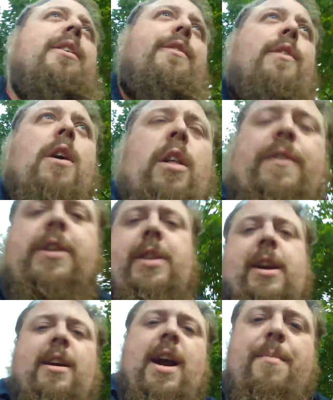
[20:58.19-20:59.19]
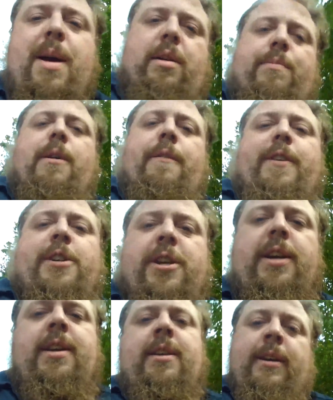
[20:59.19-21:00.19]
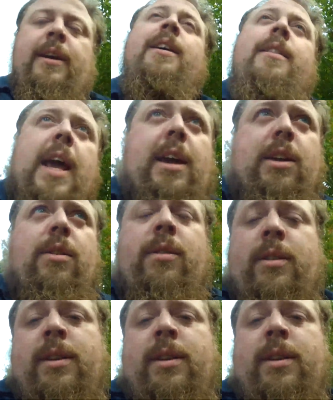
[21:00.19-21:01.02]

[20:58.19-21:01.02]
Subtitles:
For all of us here at MicroProFishing, thank you.